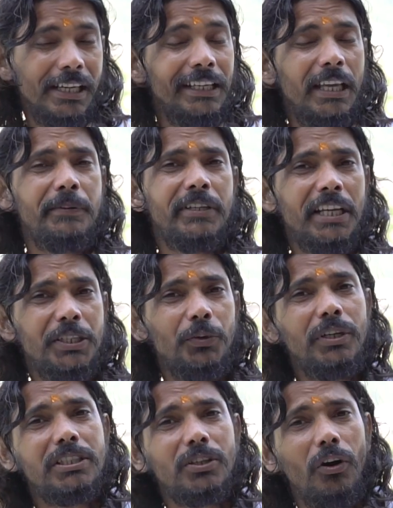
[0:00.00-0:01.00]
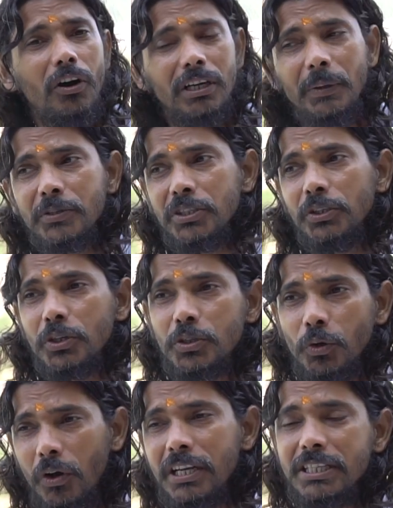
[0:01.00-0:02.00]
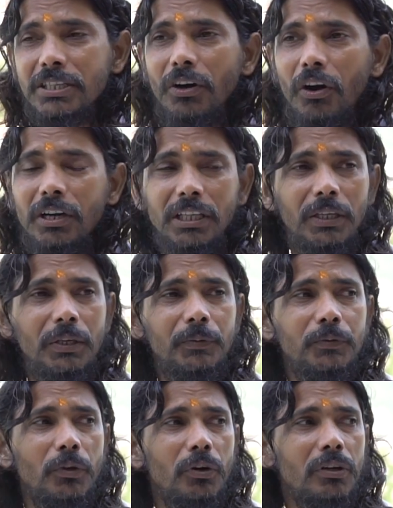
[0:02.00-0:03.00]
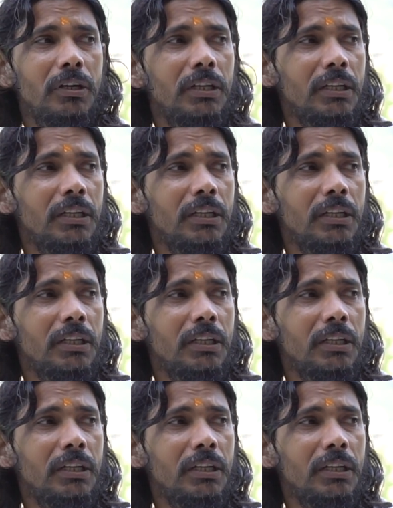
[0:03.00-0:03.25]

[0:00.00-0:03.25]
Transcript: If statue is God, if your stone is God, if your